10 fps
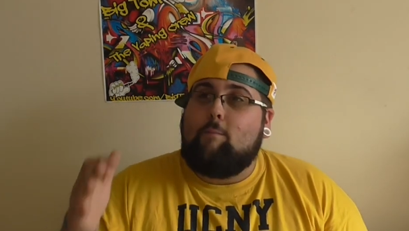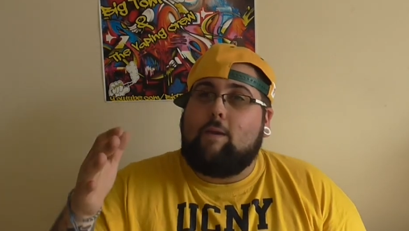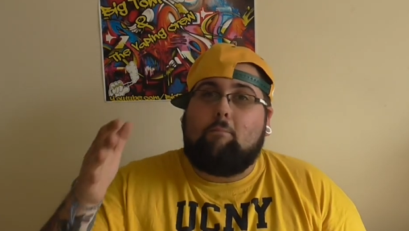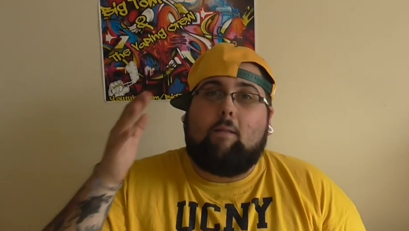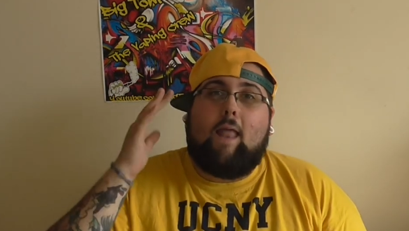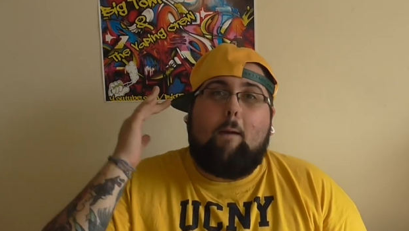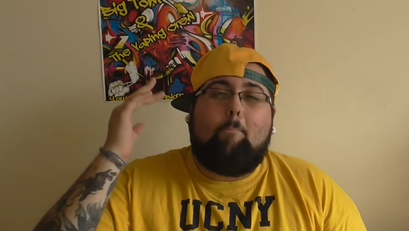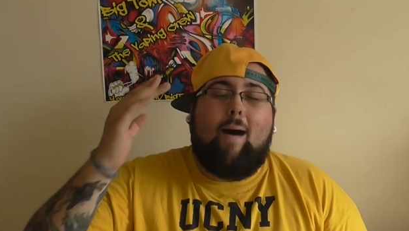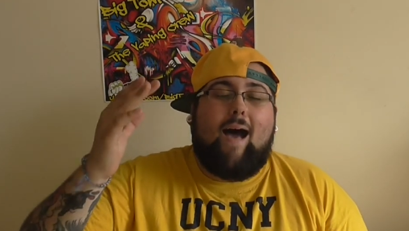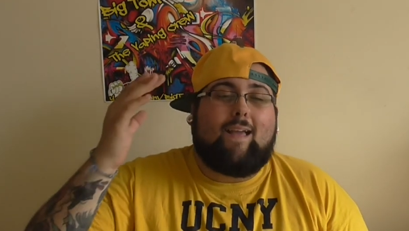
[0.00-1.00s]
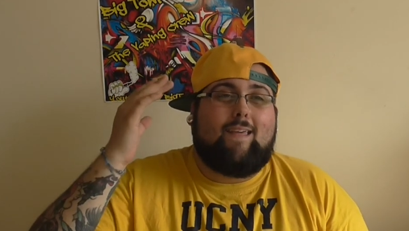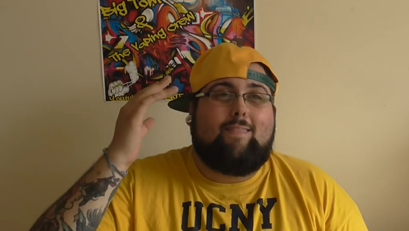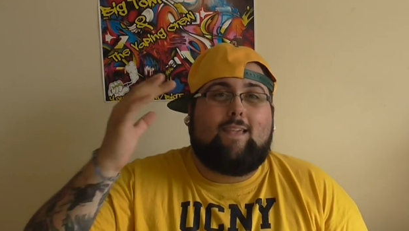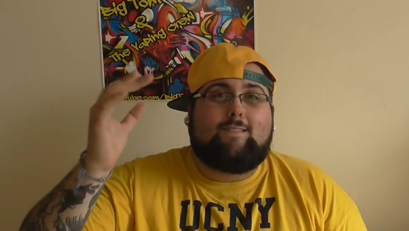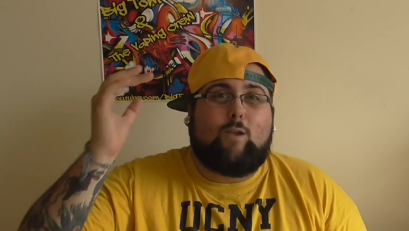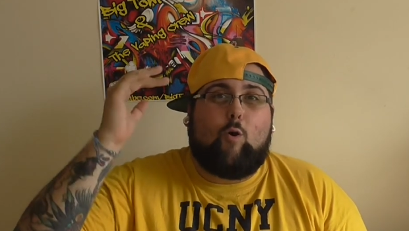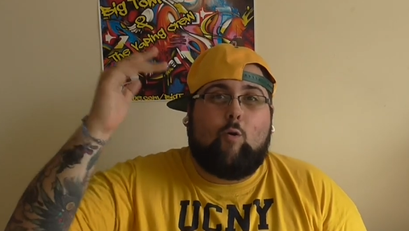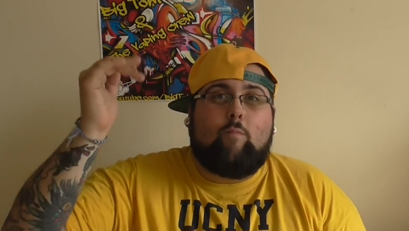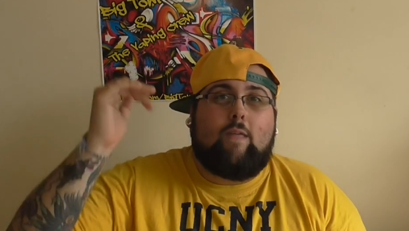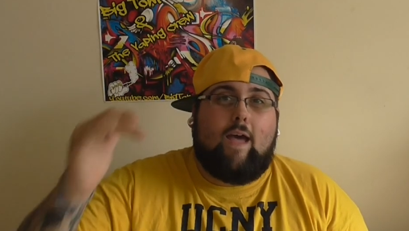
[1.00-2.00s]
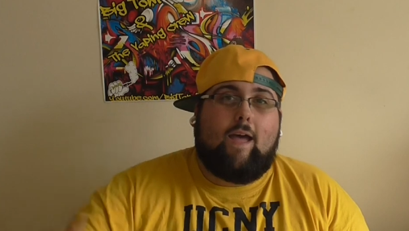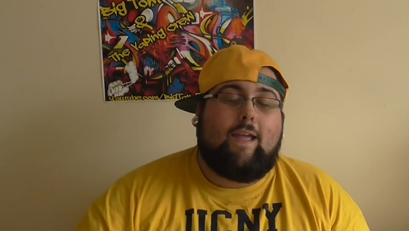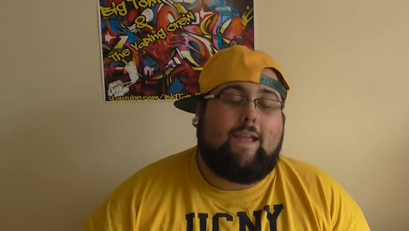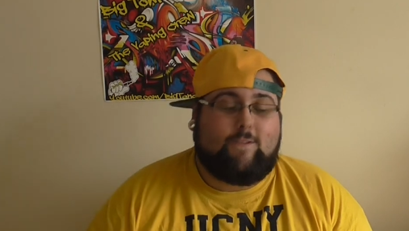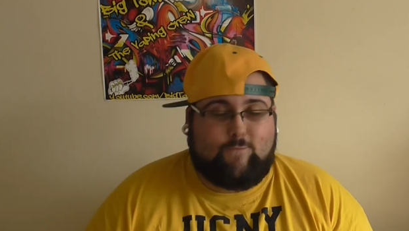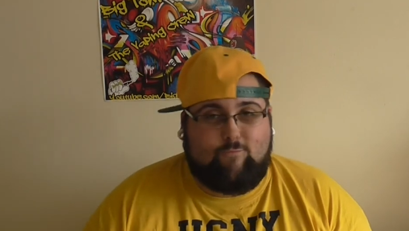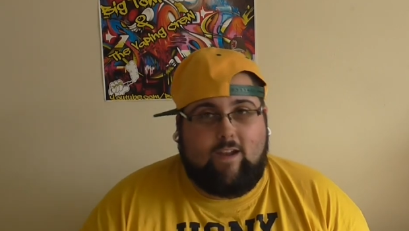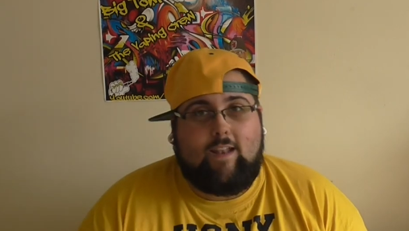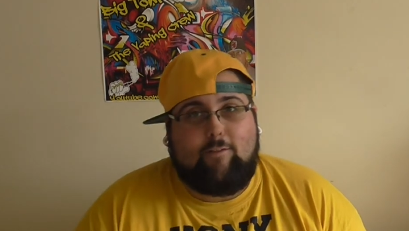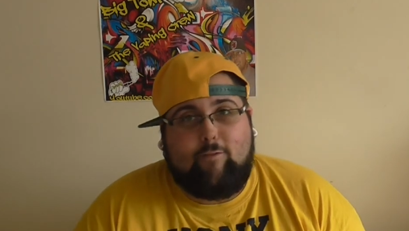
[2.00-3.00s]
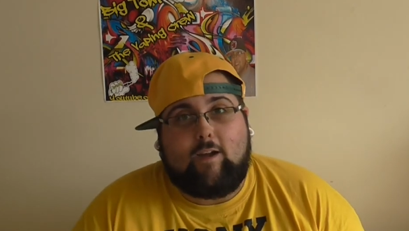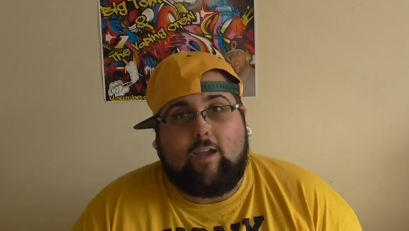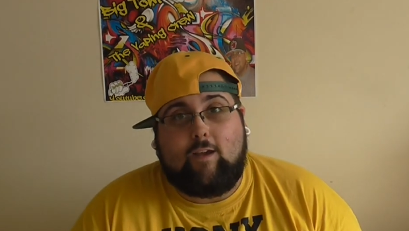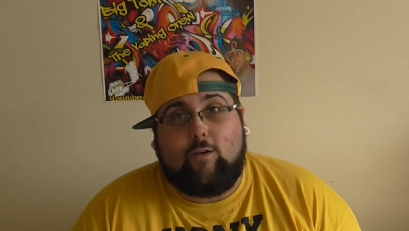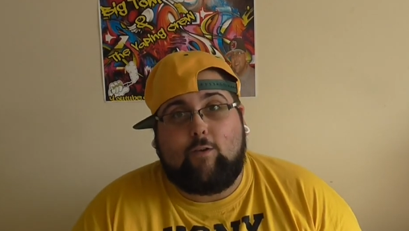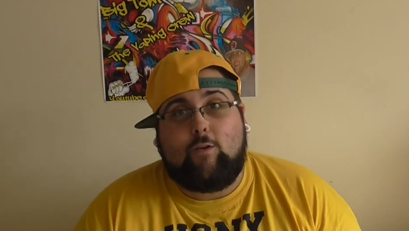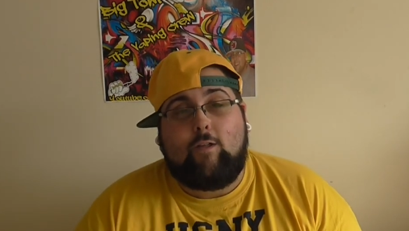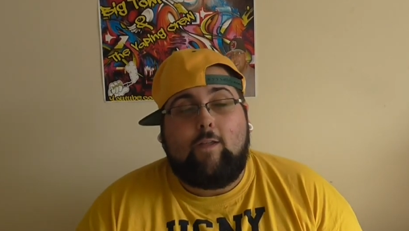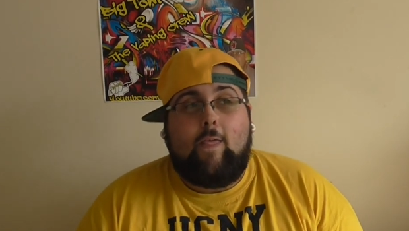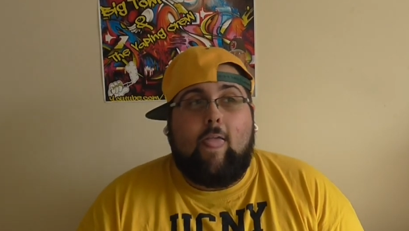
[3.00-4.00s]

People are marking this up there. It's really fucking cool.